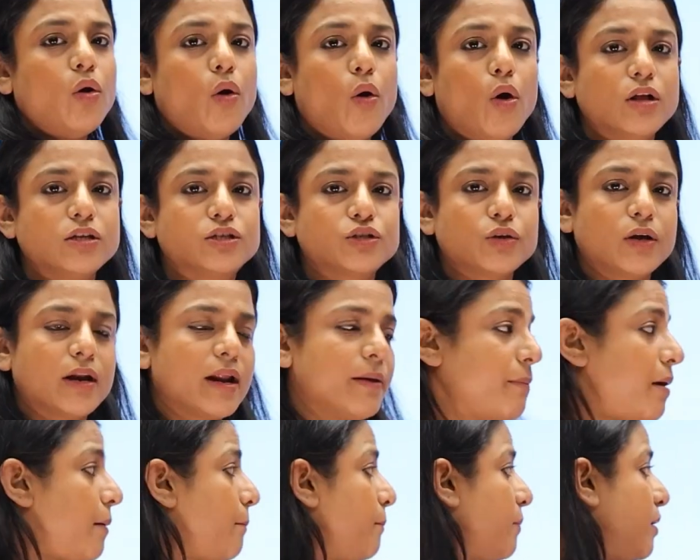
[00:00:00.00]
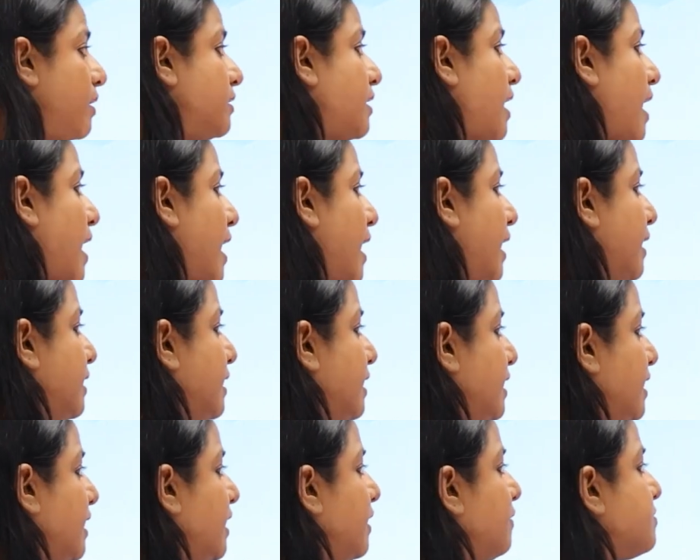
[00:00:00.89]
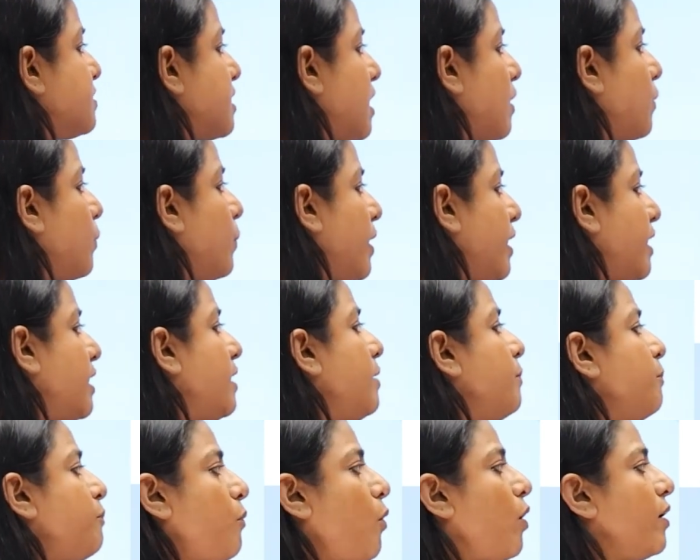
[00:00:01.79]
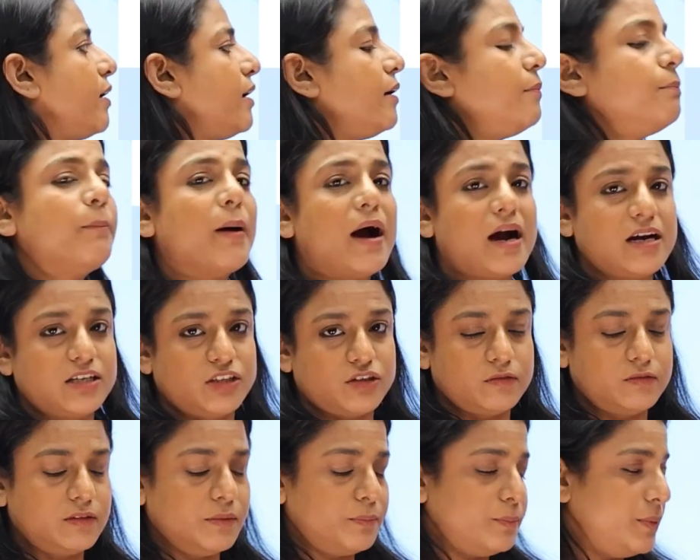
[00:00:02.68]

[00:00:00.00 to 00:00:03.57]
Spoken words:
Also remember that leaves are very important parts of the